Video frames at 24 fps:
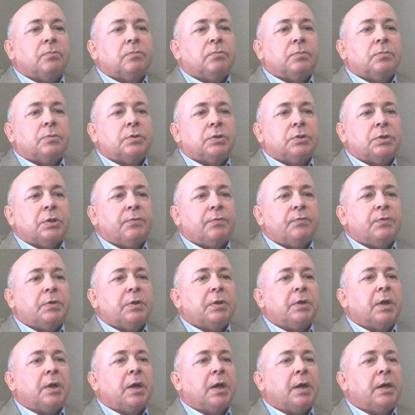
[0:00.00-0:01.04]

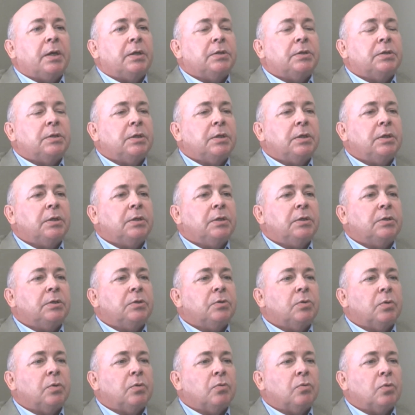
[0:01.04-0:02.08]
shifting IT
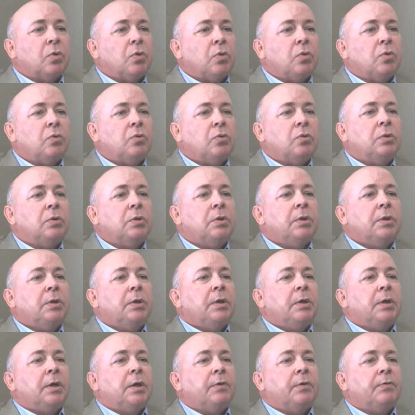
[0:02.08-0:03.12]
to a role
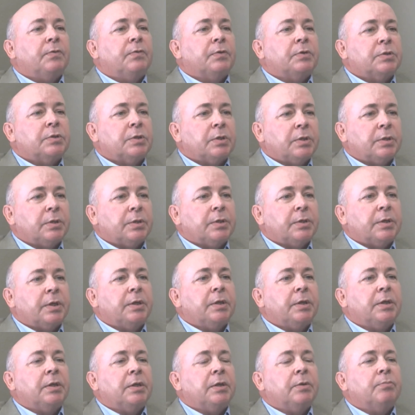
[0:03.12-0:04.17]
of
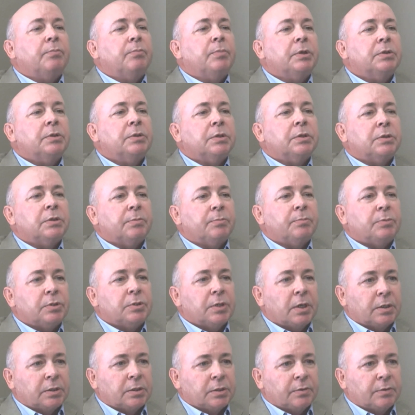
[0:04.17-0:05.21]
facilitating business
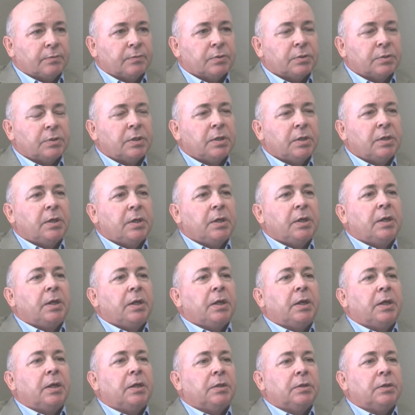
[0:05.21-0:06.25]
objectives,
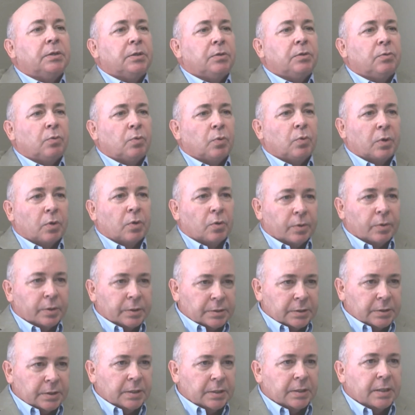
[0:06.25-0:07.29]
we're going to
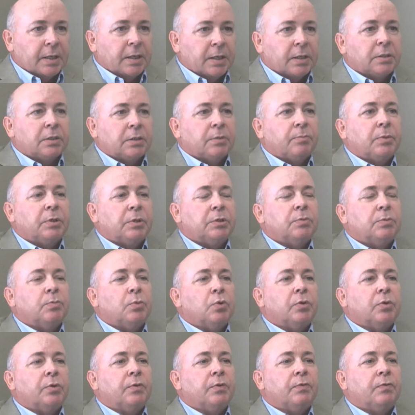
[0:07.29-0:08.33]
see that much
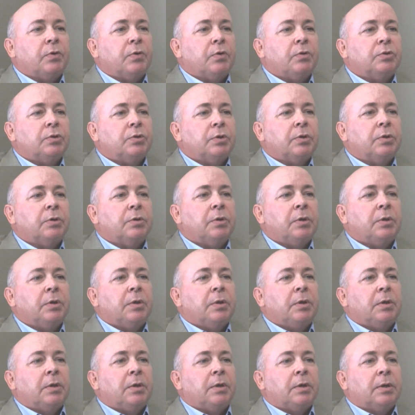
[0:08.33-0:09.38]
more in the future
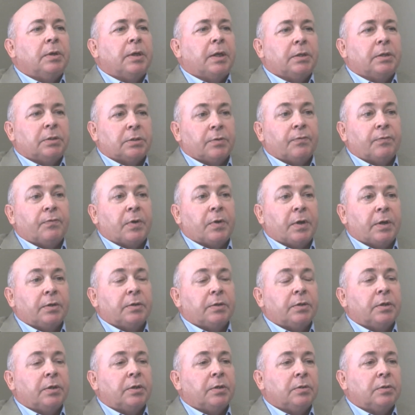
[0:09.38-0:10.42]
as
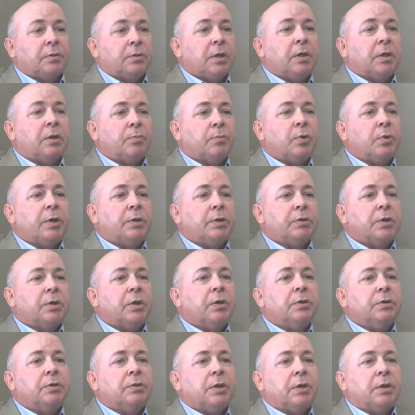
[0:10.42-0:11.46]
defined in enterprise
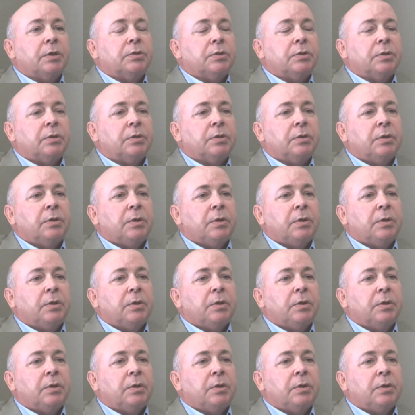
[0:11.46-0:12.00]
architecture.